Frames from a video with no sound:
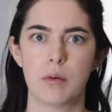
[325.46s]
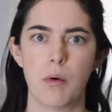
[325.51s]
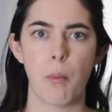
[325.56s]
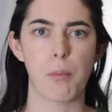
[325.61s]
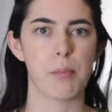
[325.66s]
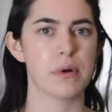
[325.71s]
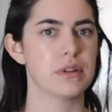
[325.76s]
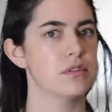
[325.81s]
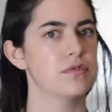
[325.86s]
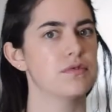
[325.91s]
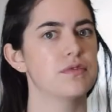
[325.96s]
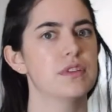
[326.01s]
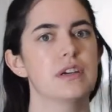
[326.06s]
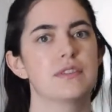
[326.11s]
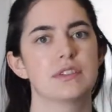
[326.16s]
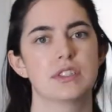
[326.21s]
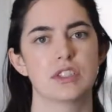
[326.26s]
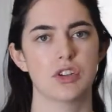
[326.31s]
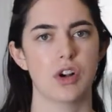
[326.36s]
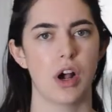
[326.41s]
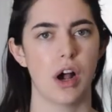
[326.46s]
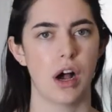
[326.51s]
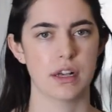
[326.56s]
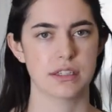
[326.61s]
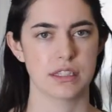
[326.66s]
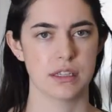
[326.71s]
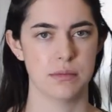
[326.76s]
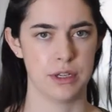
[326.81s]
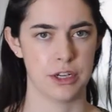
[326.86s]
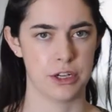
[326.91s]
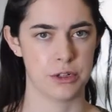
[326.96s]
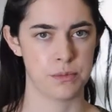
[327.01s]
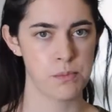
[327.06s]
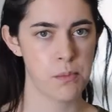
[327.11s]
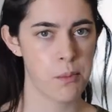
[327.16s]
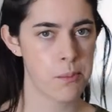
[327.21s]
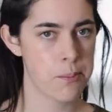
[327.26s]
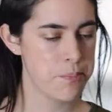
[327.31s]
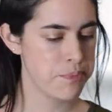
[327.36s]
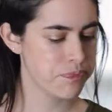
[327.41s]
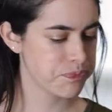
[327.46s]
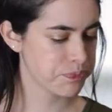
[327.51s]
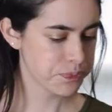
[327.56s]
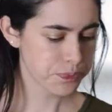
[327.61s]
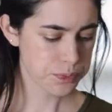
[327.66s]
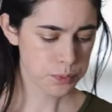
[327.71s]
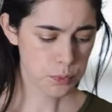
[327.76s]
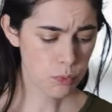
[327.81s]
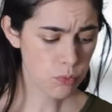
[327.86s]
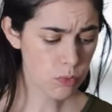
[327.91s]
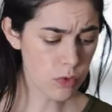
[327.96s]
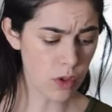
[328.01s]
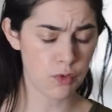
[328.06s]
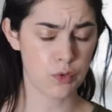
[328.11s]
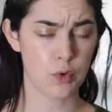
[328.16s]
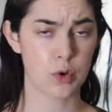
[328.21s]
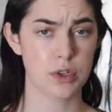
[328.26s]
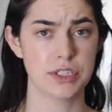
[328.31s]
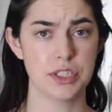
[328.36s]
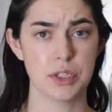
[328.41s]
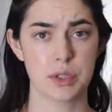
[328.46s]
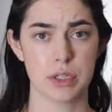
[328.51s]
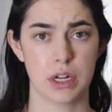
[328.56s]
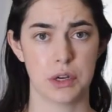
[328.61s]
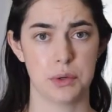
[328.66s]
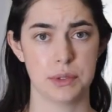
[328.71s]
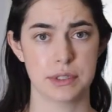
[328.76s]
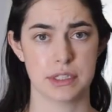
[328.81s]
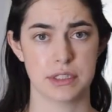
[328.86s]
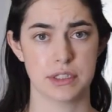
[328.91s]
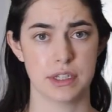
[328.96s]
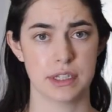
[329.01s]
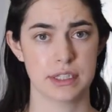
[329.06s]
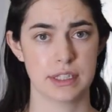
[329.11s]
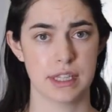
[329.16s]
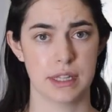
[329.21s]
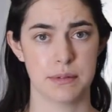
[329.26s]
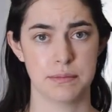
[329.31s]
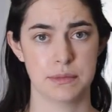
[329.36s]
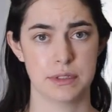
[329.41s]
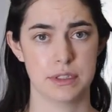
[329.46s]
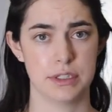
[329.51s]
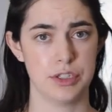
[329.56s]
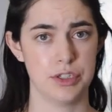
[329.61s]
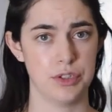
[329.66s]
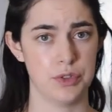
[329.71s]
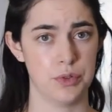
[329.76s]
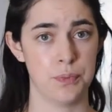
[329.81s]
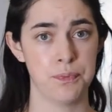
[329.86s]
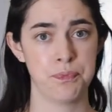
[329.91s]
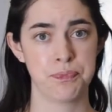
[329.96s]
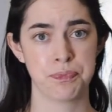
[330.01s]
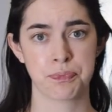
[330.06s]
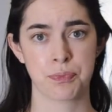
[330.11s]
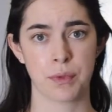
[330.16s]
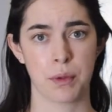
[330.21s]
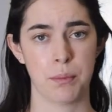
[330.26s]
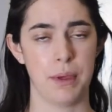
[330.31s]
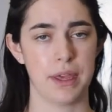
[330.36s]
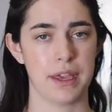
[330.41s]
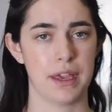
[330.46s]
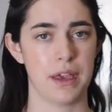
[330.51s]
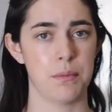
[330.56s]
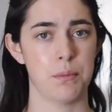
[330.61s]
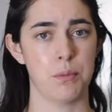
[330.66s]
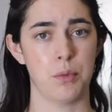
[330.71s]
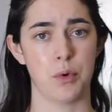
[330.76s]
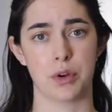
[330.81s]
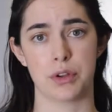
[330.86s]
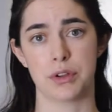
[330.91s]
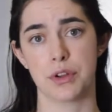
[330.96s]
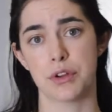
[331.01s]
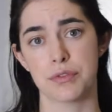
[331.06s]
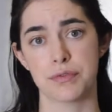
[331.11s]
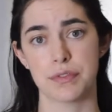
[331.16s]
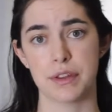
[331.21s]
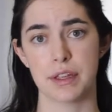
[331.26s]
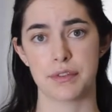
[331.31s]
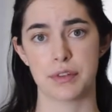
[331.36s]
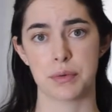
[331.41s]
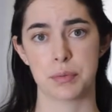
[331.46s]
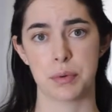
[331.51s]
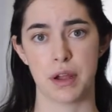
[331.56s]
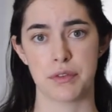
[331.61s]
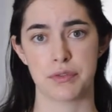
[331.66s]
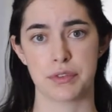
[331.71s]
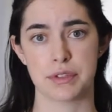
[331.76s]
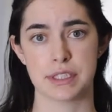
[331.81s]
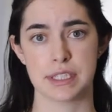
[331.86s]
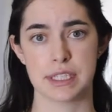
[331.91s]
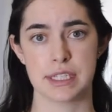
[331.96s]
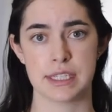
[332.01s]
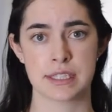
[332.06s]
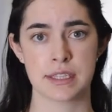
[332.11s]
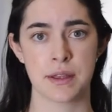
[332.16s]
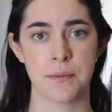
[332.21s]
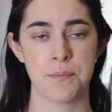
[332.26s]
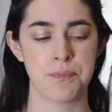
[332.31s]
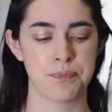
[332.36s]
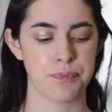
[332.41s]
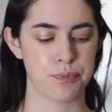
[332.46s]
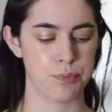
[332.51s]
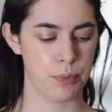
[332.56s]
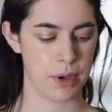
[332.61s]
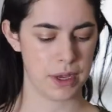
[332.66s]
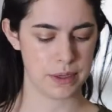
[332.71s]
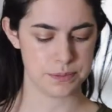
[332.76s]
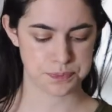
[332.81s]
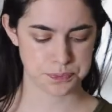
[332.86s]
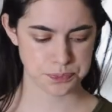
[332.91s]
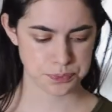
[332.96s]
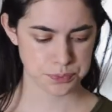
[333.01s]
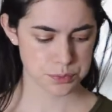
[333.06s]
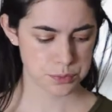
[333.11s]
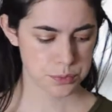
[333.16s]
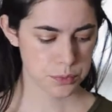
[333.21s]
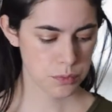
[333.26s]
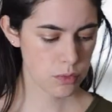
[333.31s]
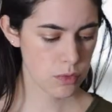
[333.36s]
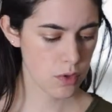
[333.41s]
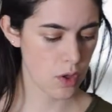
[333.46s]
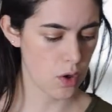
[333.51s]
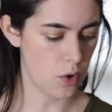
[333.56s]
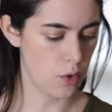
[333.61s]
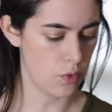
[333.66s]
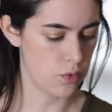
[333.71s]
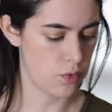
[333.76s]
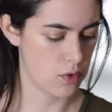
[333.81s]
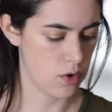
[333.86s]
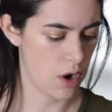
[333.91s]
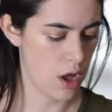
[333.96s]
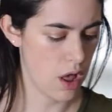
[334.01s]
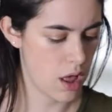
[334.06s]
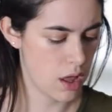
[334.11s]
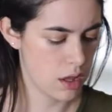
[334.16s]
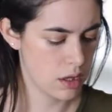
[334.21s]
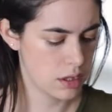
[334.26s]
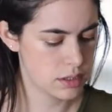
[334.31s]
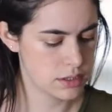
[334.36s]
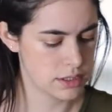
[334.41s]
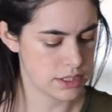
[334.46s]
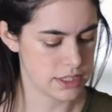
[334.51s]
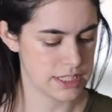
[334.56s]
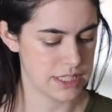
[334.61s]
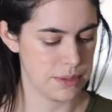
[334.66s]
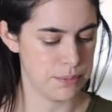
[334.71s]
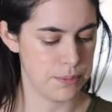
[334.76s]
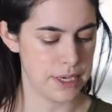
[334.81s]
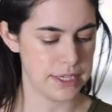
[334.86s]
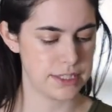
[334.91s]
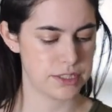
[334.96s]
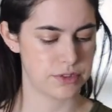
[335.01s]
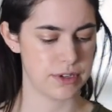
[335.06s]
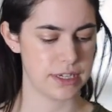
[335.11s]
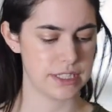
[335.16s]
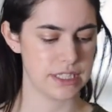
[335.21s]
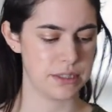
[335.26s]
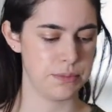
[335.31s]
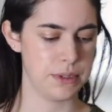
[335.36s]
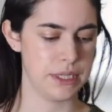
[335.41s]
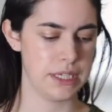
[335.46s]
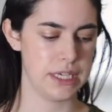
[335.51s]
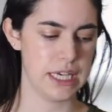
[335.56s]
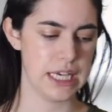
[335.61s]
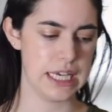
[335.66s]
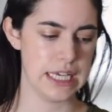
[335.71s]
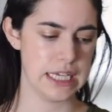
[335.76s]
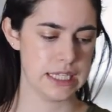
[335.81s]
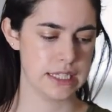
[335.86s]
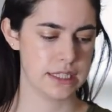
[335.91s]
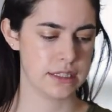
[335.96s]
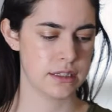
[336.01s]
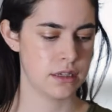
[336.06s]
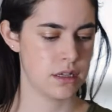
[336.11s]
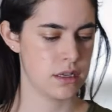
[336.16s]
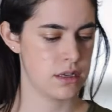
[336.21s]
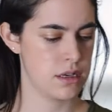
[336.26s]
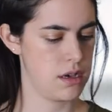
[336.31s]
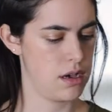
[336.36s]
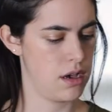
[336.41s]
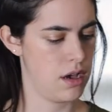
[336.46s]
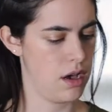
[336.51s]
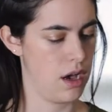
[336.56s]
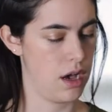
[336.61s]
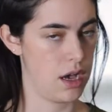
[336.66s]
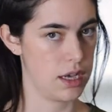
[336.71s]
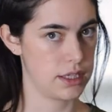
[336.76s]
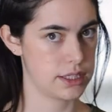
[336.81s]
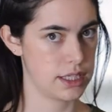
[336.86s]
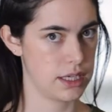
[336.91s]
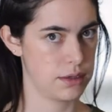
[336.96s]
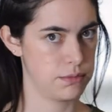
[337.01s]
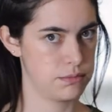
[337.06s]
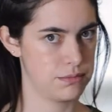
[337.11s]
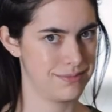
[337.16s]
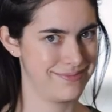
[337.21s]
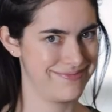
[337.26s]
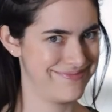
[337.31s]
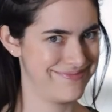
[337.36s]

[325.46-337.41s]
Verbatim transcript: But the flavors are awesome here. Of course, you can always adjust them to make it more your flavor preferences, but overall, just the base recipe is awesome.